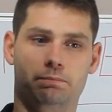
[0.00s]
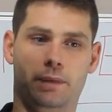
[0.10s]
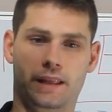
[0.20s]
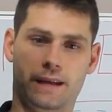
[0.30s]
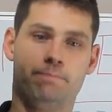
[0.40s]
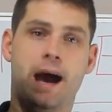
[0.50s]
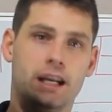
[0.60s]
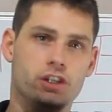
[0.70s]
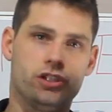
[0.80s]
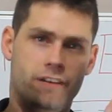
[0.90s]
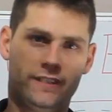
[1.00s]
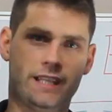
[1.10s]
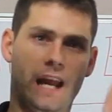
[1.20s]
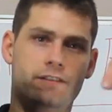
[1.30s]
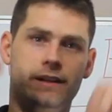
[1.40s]
they managed to
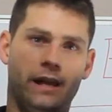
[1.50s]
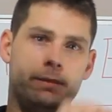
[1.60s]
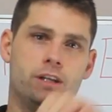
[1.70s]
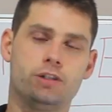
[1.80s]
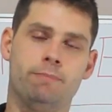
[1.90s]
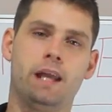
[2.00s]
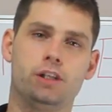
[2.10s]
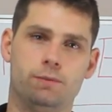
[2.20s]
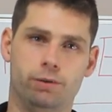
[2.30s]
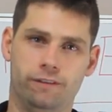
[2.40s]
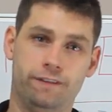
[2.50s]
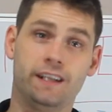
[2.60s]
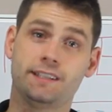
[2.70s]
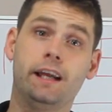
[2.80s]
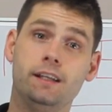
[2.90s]
save it. They managed to put
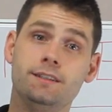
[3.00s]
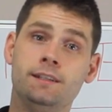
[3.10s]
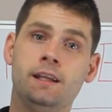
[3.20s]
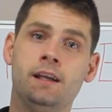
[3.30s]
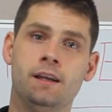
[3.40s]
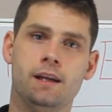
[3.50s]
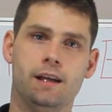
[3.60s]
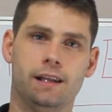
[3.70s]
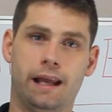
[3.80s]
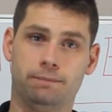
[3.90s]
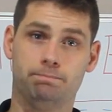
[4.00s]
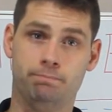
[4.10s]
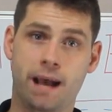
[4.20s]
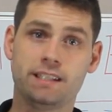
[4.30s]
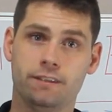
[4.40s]
fixators in there, like
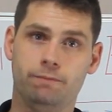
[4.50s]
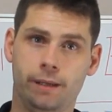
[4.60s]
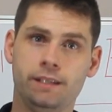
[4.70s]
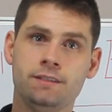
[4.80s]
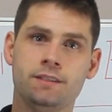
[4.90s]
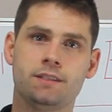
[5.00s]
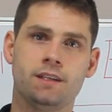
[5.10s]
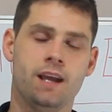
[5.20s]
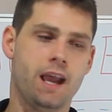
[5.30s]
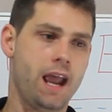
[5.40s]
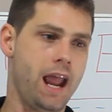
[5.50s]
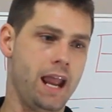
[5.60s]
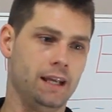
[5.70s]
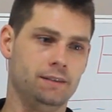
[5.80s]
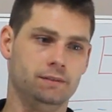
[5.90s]
massive pins,
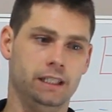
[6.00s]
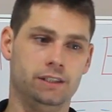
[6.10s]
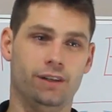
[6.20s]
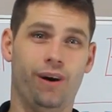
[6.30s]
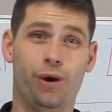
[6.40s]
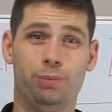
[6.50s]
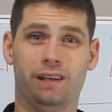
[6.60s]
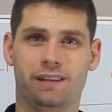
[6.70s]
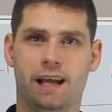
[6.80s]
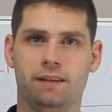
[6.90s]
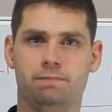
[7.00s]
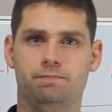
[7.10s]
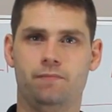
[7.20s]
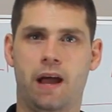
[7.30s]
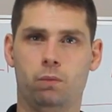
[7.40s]
and into hoping that
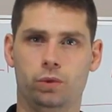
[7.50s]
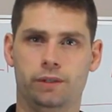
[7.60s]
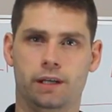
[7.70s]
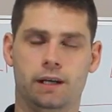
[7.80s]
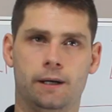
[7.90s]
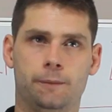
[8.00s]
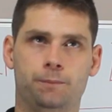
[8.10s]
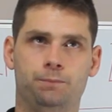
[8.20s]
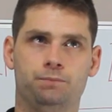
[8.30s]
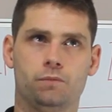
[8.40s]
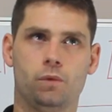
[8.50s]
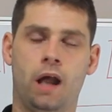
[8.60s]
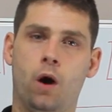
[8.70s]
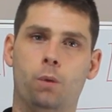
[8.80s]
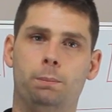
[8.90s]
would
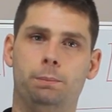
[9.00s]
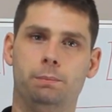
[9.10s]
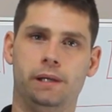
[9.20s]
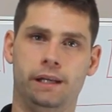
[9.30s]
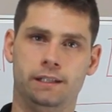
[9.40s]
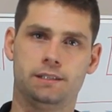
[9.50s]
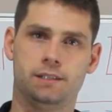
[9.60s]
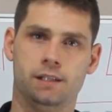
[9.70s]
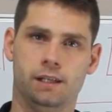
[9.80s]
help it